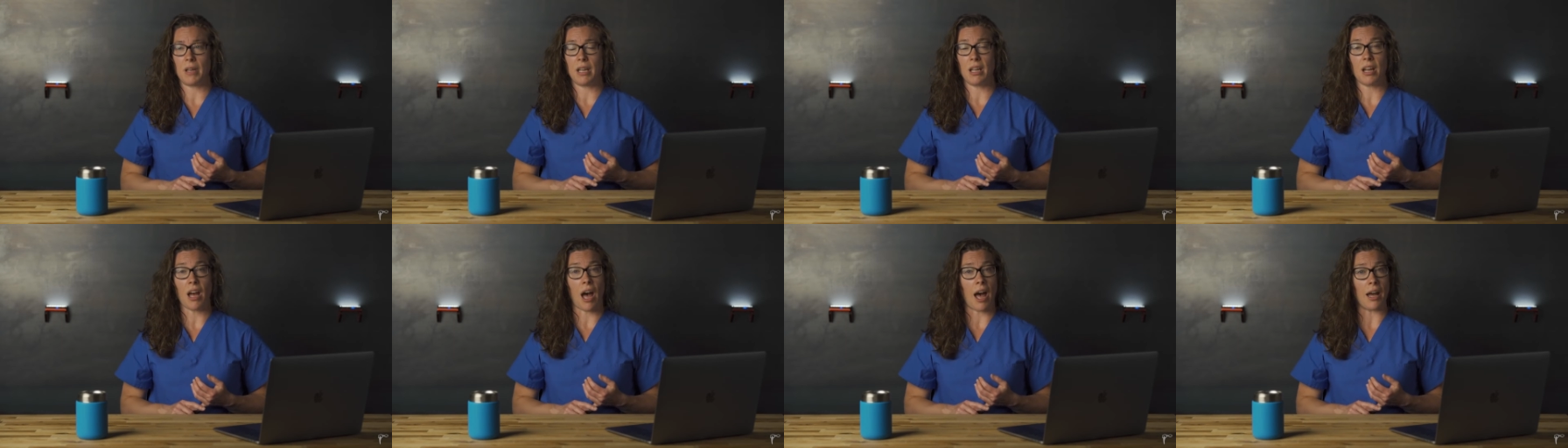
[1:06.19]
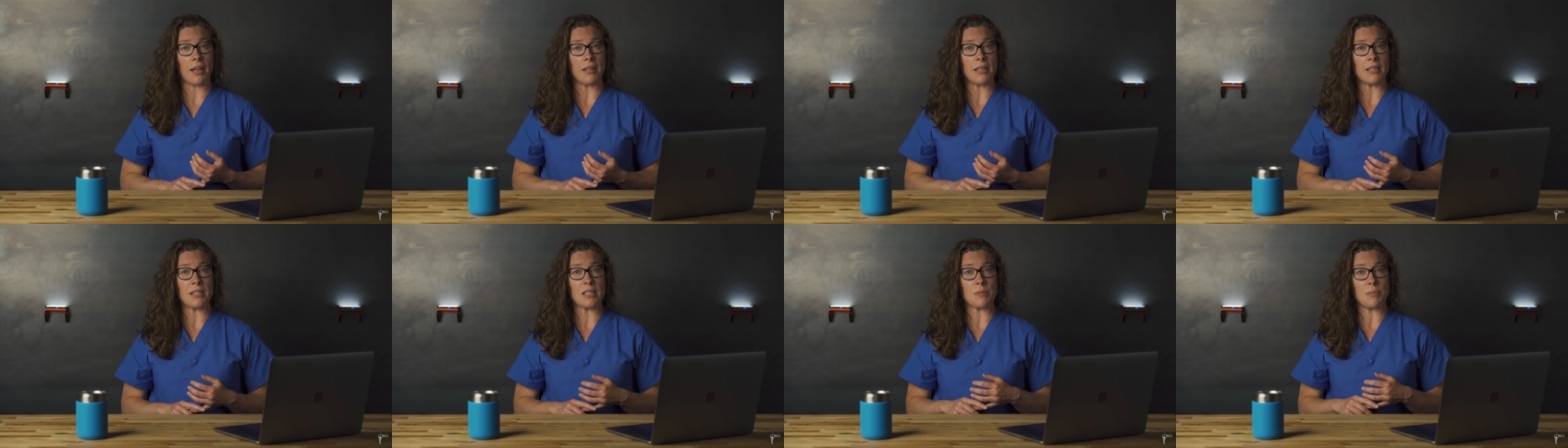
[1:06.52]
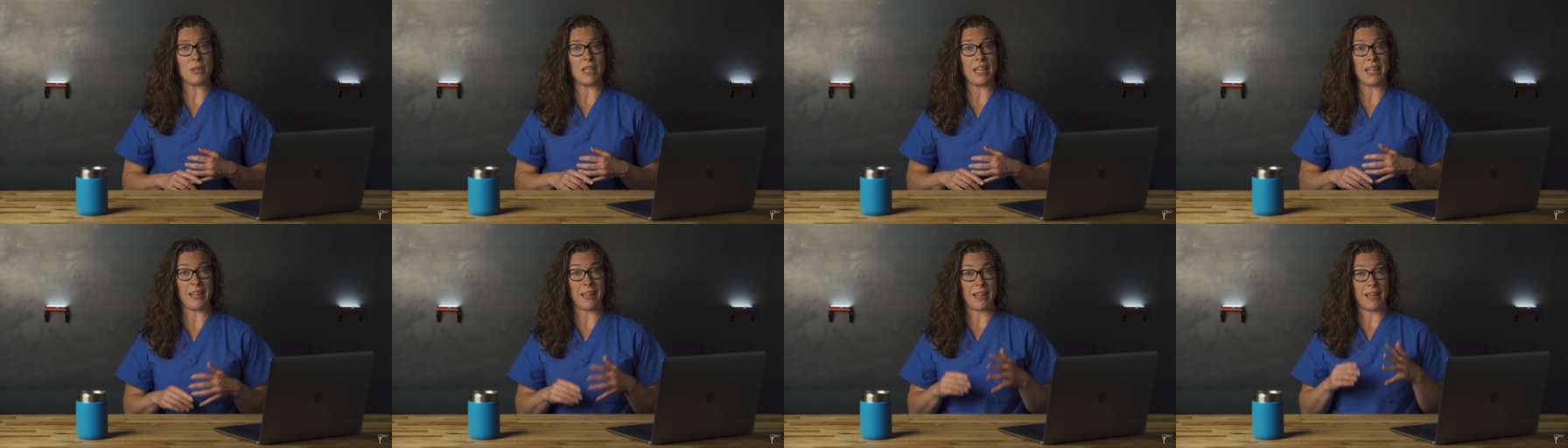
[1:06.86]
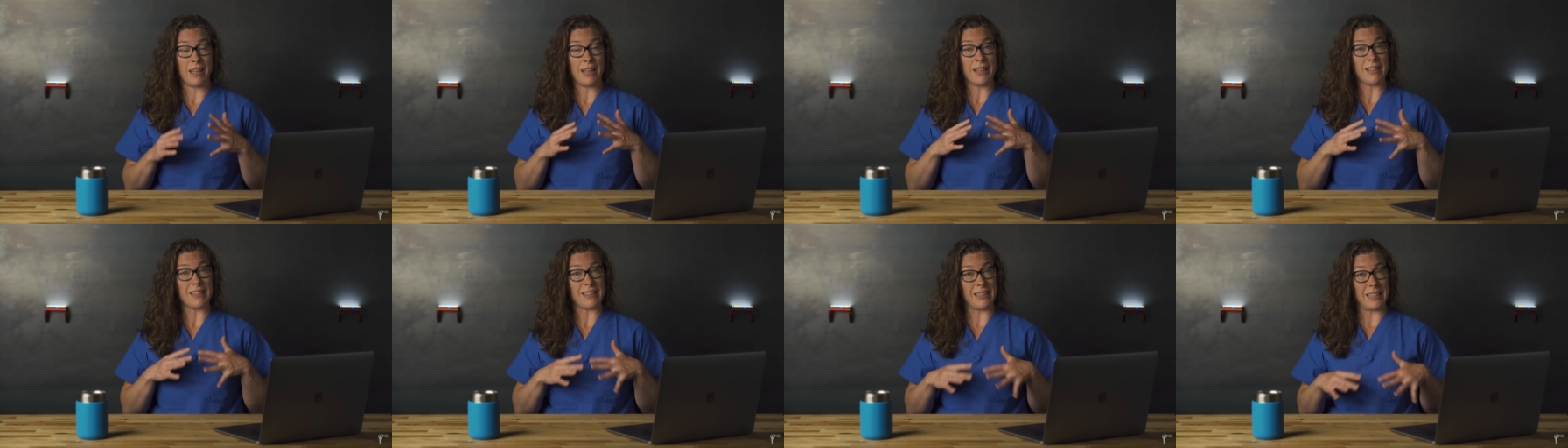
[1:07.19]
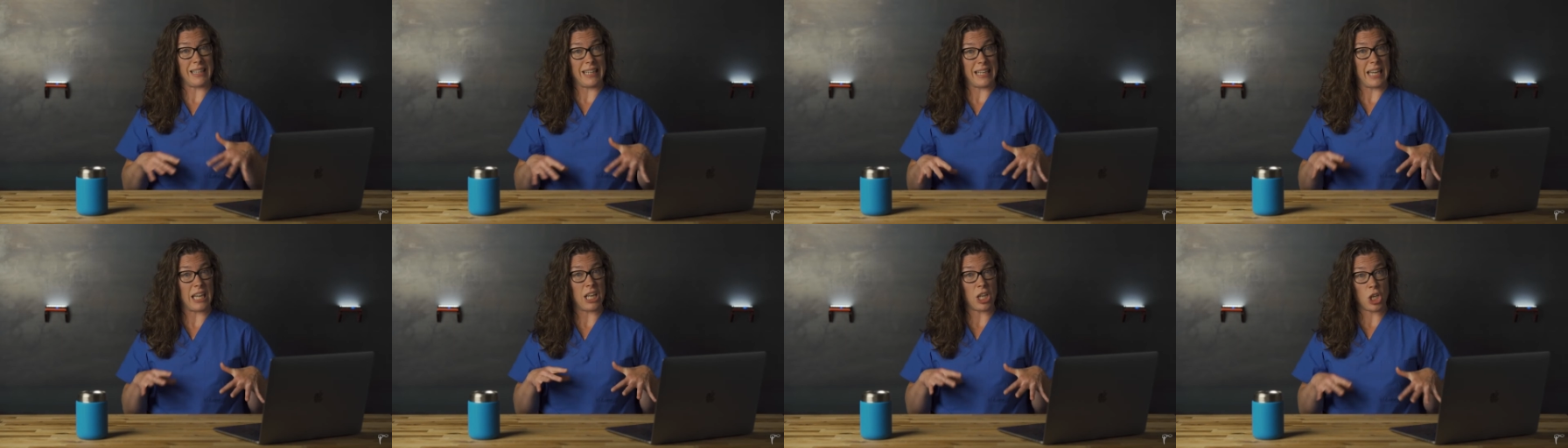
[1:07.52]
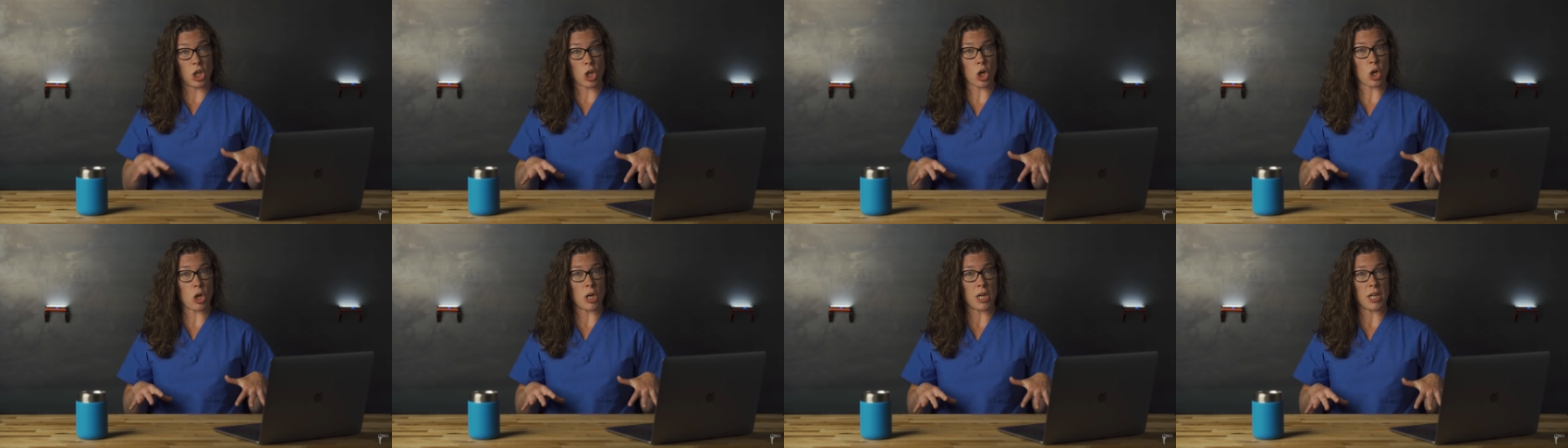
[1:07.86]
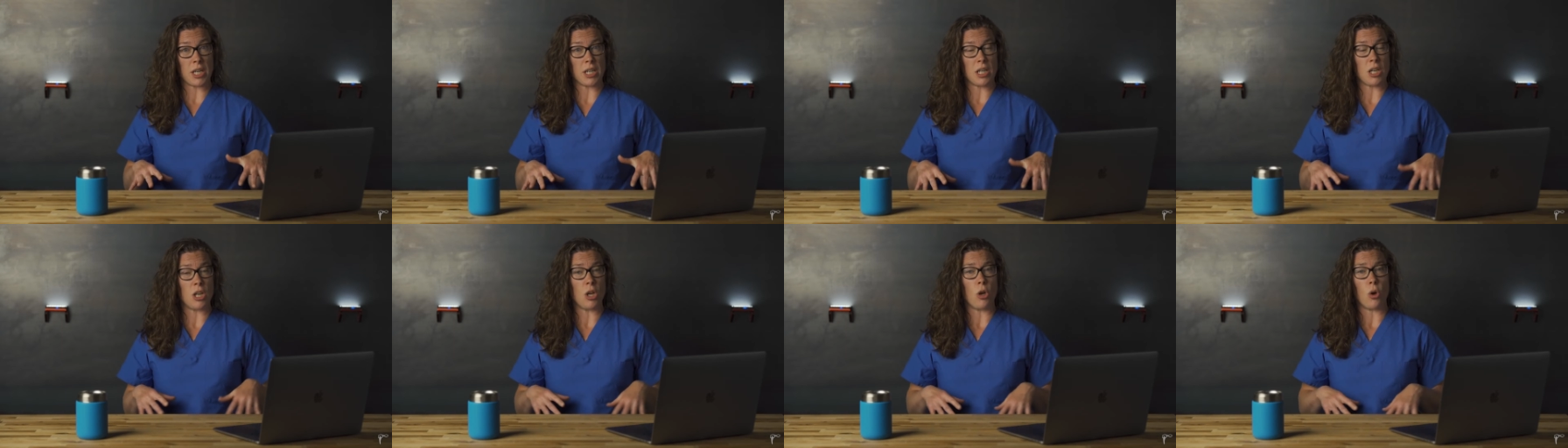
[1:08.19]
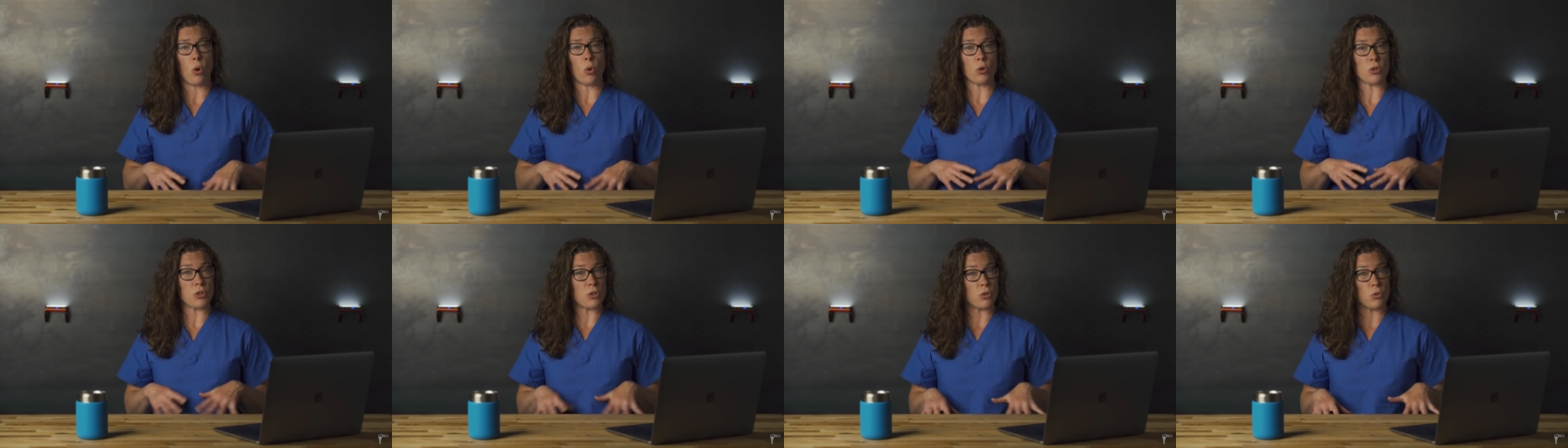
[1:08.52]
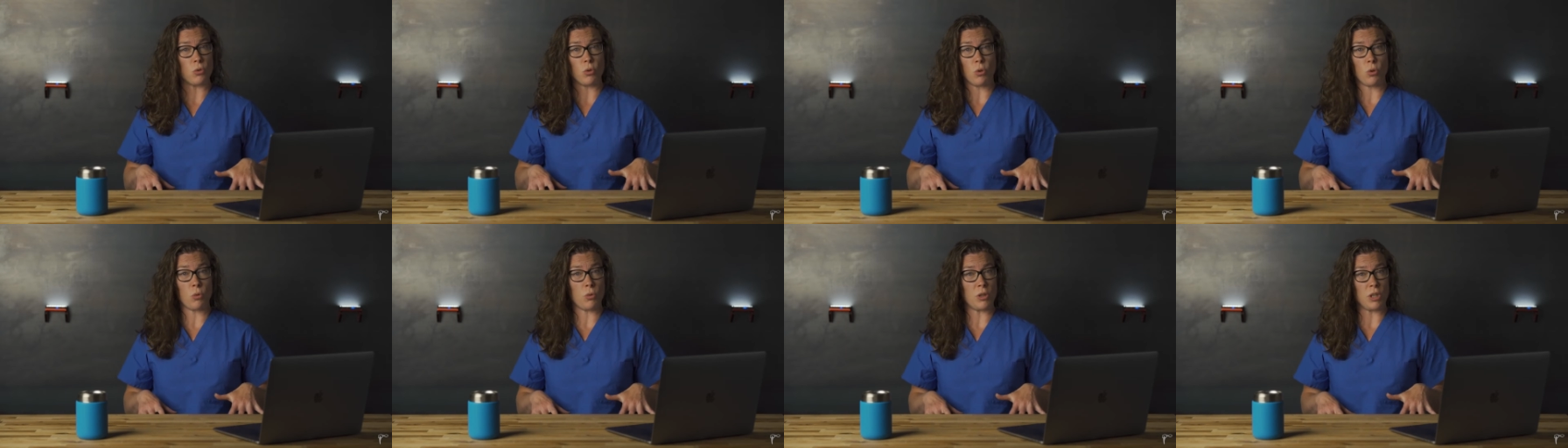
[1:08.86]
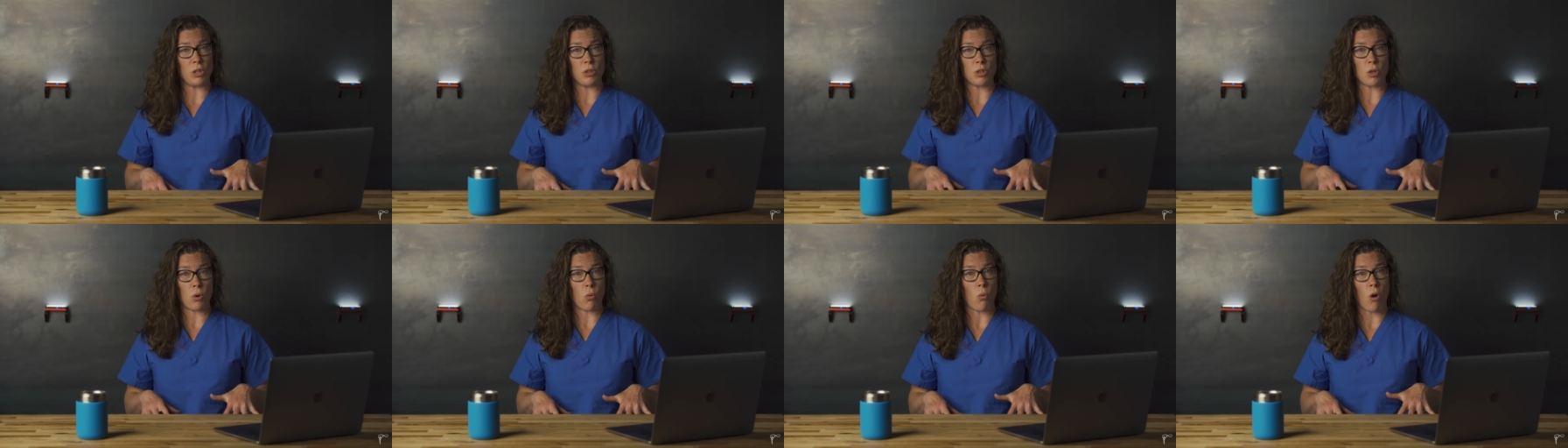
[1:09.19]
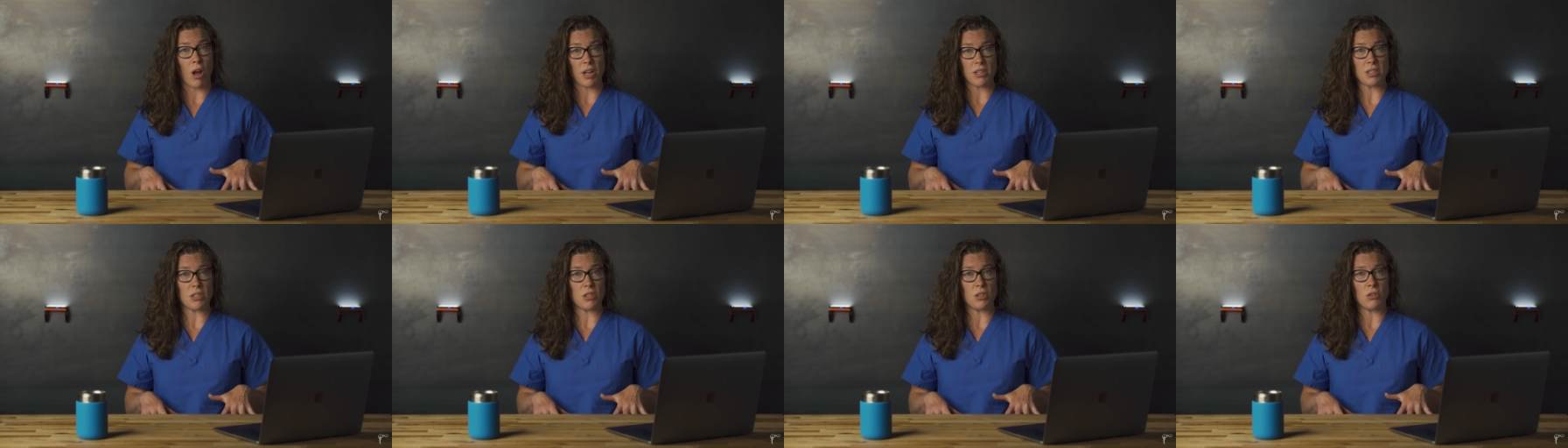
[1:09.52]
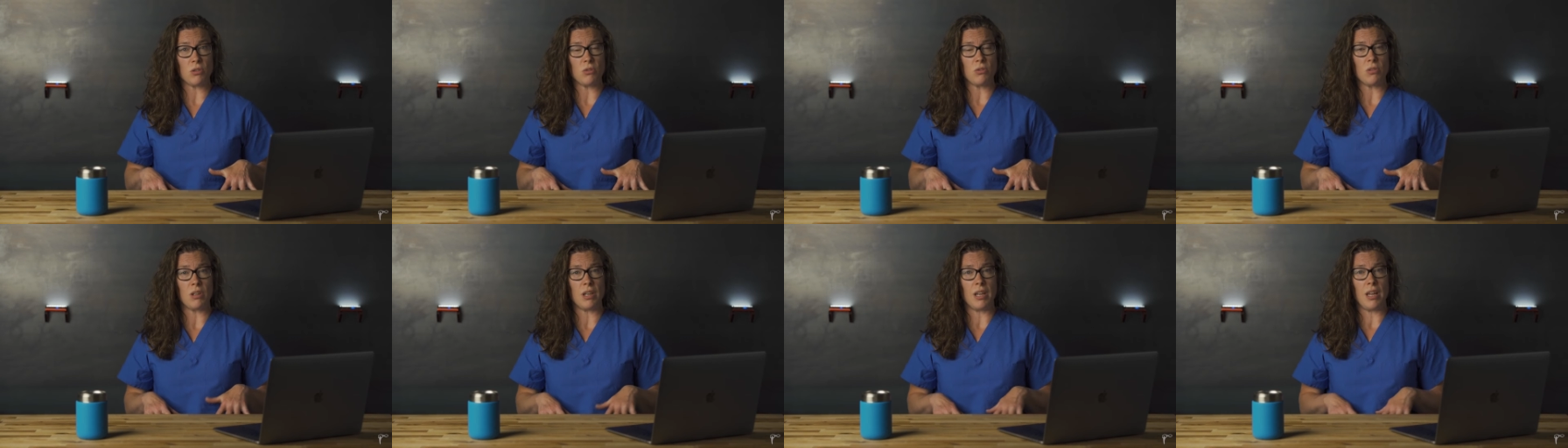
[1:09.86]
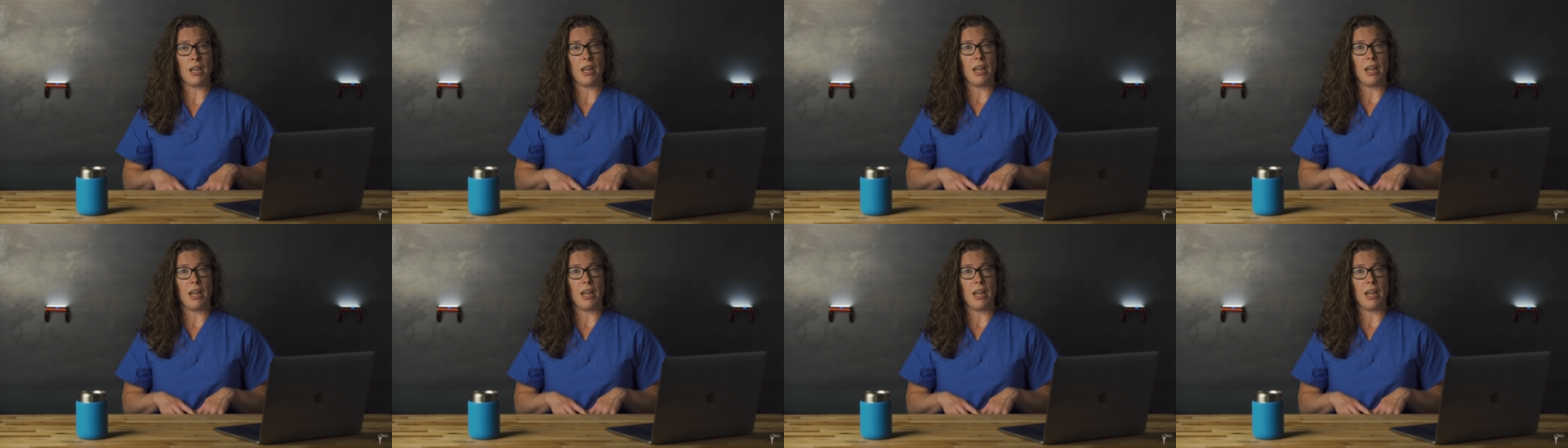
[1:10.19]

incontinence, meaning leaking urine or stool when you don't want to.